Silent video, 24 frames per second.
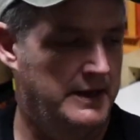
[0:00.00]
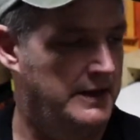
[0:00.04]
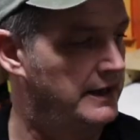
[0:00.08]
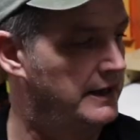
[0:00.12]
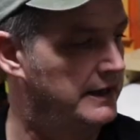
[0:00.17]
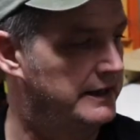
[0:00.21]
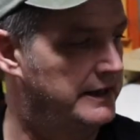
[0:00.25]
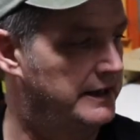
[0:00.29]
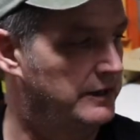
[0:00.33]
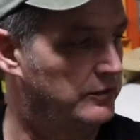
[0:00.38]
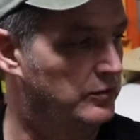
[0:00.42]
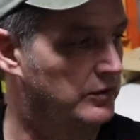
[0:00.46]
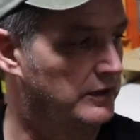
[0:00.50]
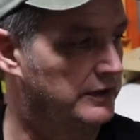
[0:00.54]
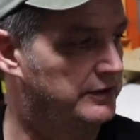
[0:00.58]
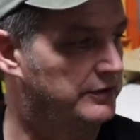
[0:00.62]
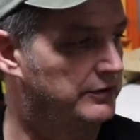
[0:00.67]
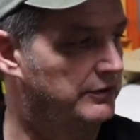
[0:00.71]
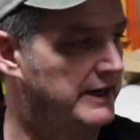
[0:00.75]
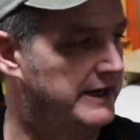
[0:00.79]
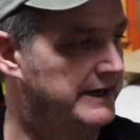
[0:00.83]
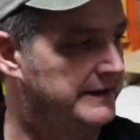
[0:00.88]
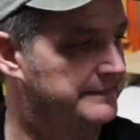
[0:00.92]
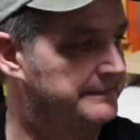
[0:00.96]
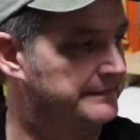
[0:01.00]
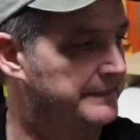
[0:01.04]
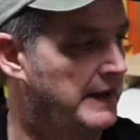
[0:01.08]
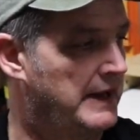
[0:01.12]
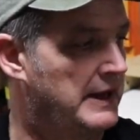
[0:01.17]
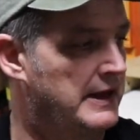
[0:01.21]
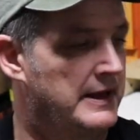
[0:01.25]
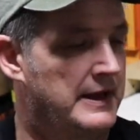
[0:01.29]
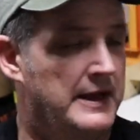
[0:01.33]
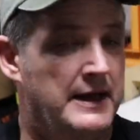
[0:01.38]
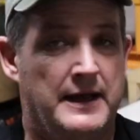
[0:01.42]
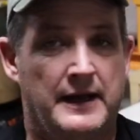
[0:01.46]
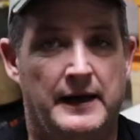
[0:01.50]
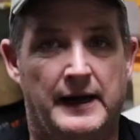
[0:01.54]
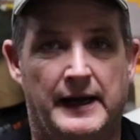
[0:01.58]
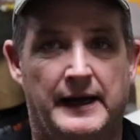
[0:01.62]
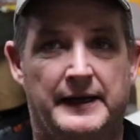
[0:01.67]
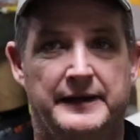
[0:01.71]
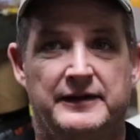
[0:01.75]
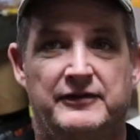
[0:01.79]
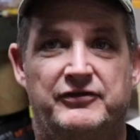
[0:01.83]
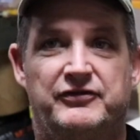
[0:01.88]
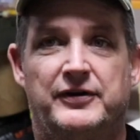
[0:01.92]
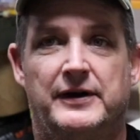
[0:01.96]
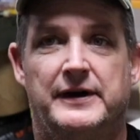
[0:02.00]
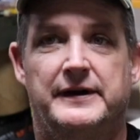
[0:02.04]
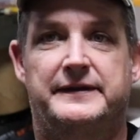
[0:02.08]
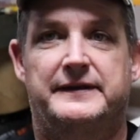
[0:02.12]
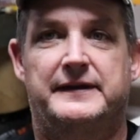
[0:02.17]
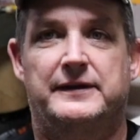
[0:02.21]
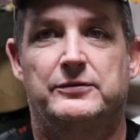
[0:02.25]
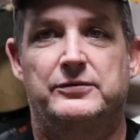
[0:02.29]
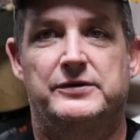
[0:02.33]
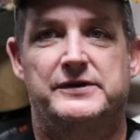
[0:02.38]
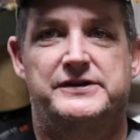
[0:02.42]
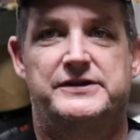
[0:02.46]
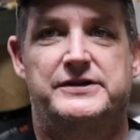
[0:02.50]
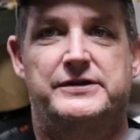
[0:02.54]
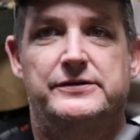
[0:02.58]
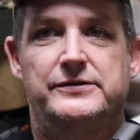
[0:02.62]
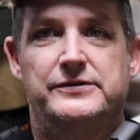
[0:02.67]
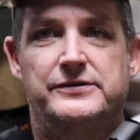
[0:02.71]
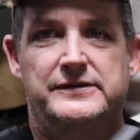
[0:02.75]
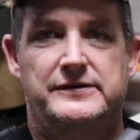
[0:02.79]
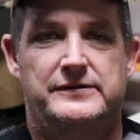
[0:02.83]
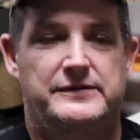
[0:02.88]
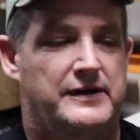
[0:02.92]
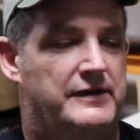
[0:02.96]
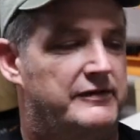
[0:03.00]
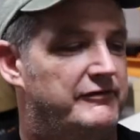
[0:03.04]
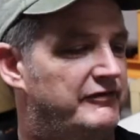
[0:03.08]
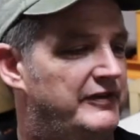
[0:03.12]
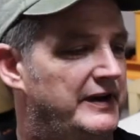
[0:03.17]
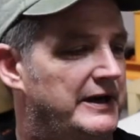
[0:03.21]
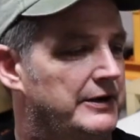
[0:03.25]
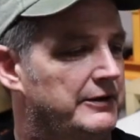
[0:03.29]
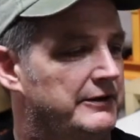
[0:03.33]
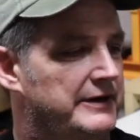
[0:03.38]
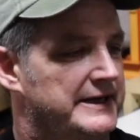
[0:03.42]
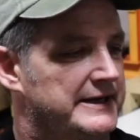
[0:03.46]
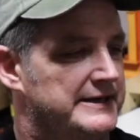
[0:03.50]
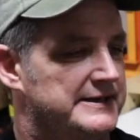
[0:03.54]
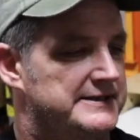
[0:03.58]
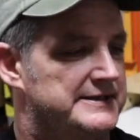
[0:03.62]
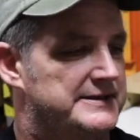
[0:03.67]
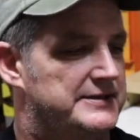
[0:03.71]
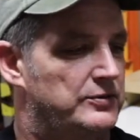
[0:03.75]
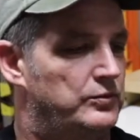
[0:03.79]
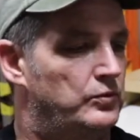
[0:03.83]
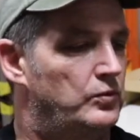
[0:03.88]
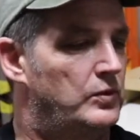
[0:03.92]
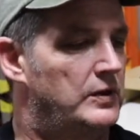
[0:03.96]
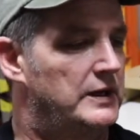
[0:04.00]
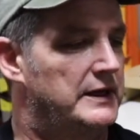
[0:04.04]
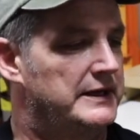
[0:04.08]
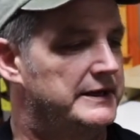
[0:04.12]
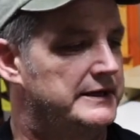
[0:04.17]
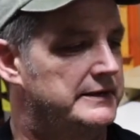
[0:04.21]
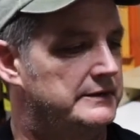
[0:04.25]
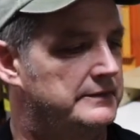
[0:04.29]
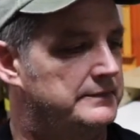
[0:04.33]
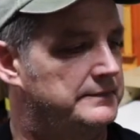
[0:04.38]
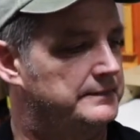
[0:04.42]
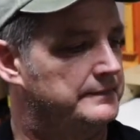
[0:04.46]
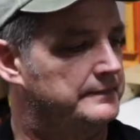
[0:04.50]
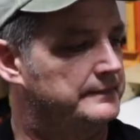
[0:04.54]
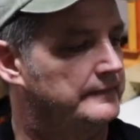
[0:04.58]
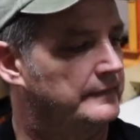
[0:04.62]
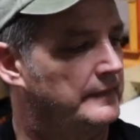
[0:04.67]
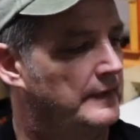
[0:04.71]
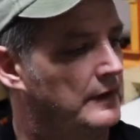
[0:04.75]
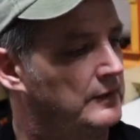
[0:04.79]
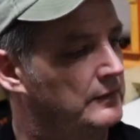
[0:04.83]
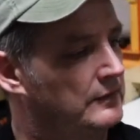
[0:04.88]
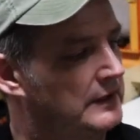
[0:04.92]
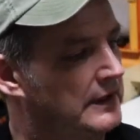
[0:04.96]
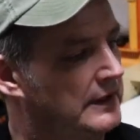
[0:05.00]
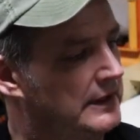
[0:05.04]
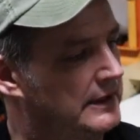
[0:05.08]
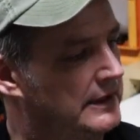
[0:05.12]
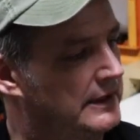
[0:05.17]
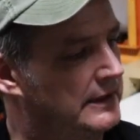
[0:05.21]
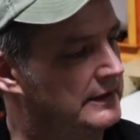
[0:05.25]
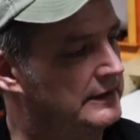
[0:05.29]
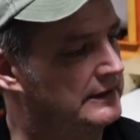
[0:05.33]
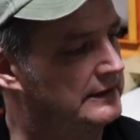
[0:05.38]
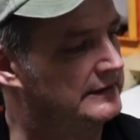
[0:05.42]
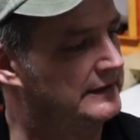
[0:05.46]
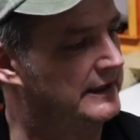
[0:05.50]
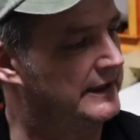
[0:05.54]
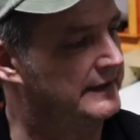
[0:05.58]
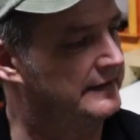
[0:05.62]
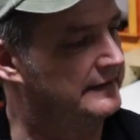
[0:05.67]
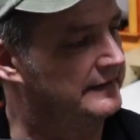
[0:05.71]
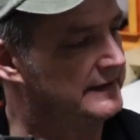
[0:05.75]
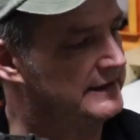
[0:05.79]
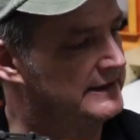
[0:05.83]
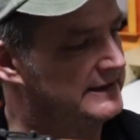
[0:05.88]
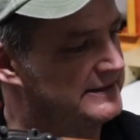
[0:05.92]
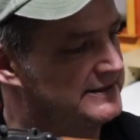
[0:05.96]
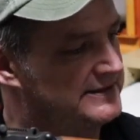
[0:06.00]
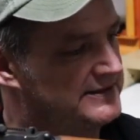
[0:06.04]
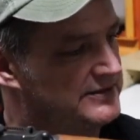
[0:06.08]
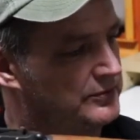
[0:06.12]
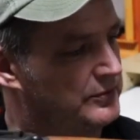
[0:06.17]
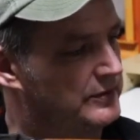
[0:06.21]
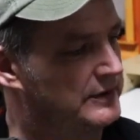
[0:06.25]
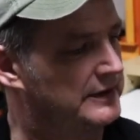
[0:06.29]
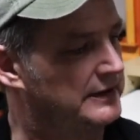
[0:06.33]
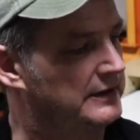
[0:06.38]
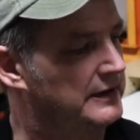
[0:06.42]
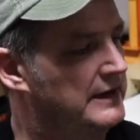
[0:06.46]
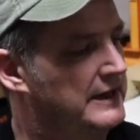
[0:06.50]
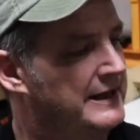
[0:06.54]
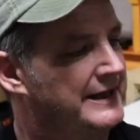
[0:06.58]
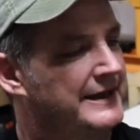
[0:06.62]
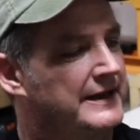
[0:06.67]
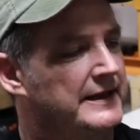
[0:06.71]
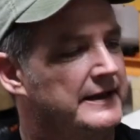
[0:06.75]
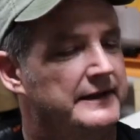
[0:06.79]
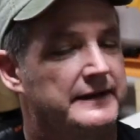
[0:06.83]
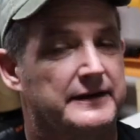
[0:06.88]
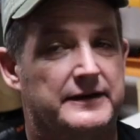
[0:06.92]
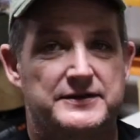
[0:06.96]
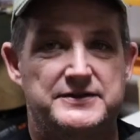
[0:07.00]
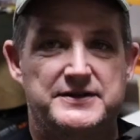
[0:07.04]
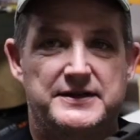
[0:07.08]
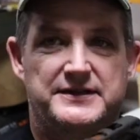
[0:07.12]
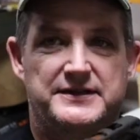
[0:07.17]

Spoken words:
and they work great. On the front there were two variants. One like this, where there's